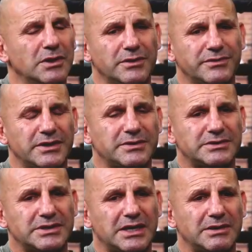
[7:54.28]

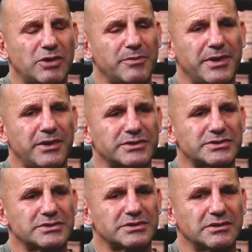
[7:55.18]
that my
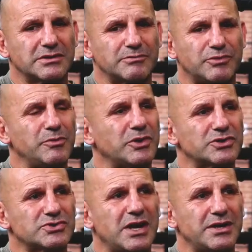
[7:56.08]
parents put me on
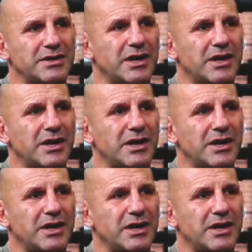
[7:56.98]
the straight and